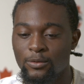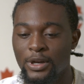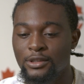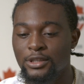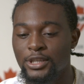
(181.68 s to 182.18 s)

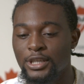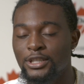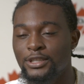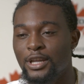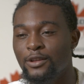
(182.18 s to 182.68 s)
when I was looking
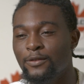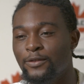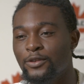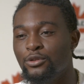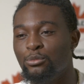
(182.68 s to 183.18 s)
into that
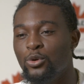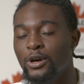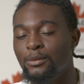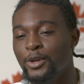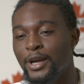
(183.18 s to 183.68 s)

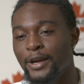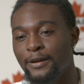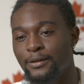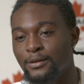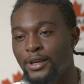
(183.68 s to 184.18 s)
furthermore, I'm
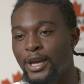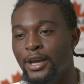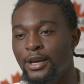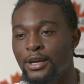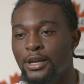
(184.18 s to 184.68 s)
like, okay,